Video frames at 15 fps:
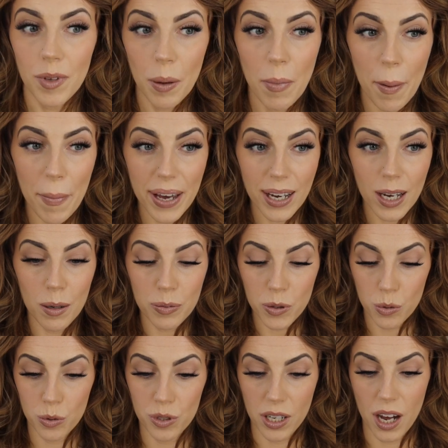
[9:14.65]
My makeup's
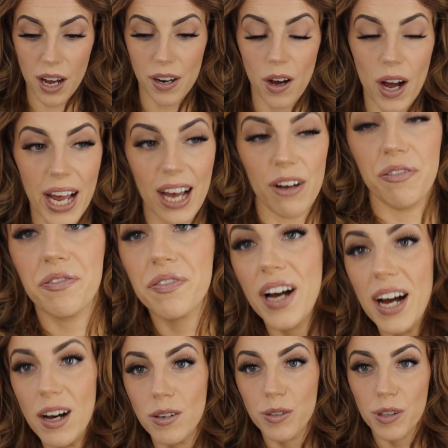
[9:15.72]
all done. I have
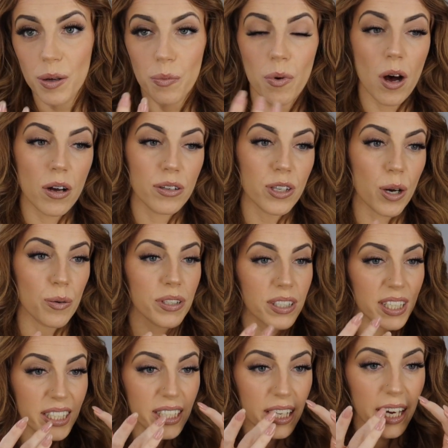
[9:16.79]
found that whilst I was
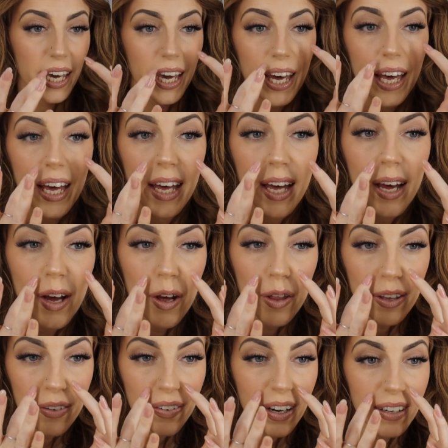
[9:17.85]
sitting here,
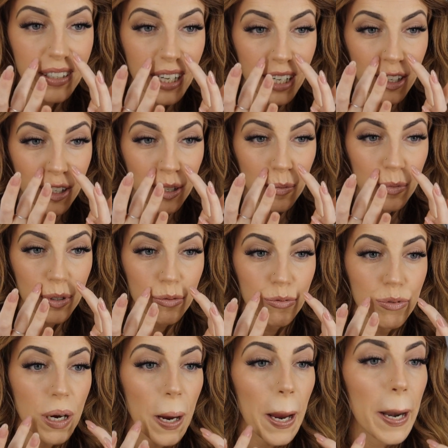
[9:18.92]
the foundation was
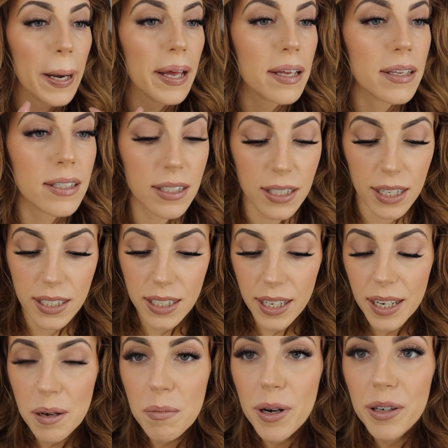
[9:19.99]
really
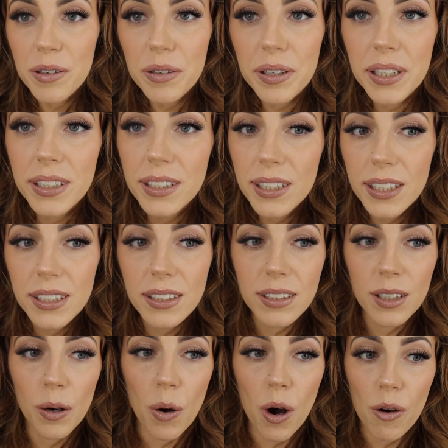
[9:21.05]
sitting in my creases,
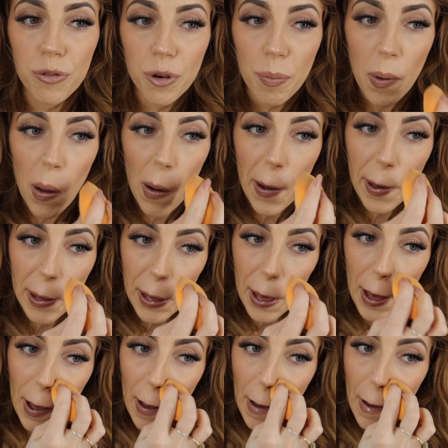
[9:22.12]
so after applying
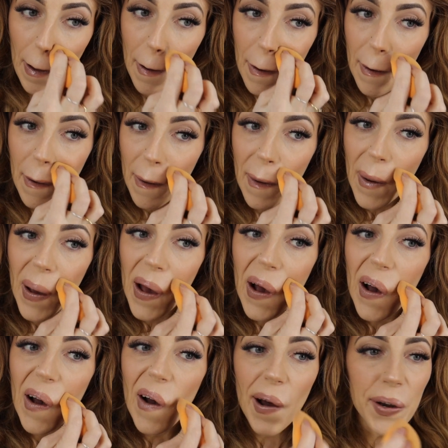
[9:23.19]
it,
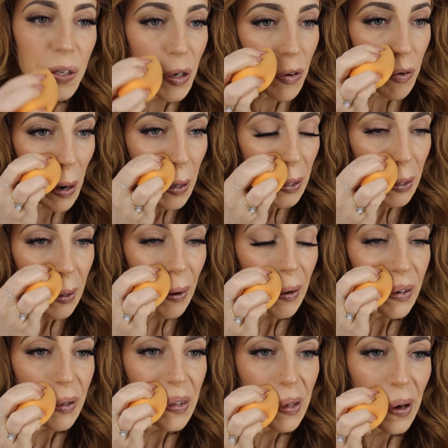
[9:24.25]
I do find you
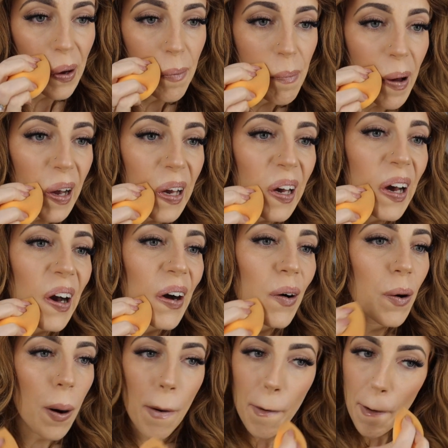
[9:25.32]
gotta just go back
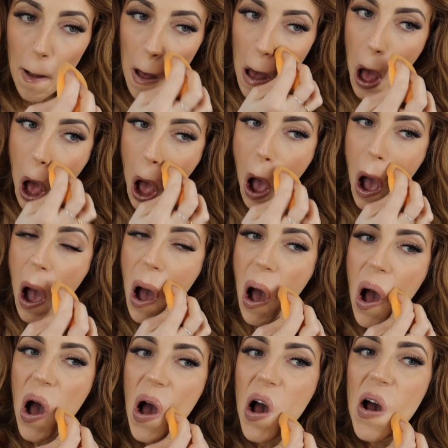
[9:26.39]
out
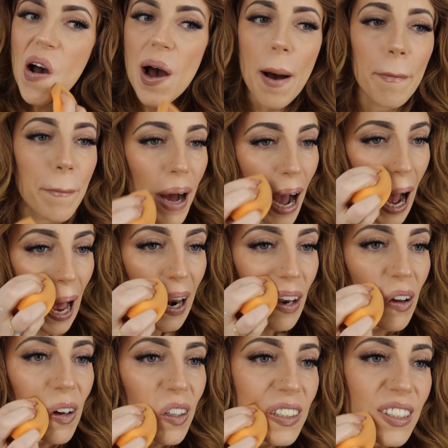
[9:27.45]
and pat
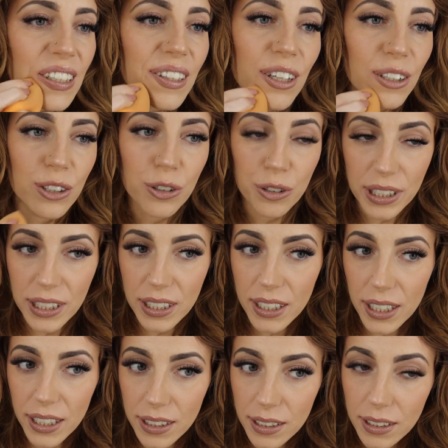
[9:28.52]
lots in those
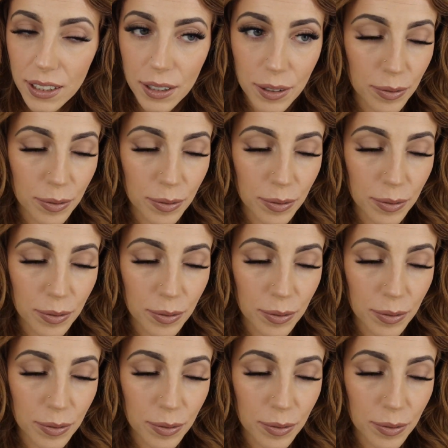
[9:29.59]
creases.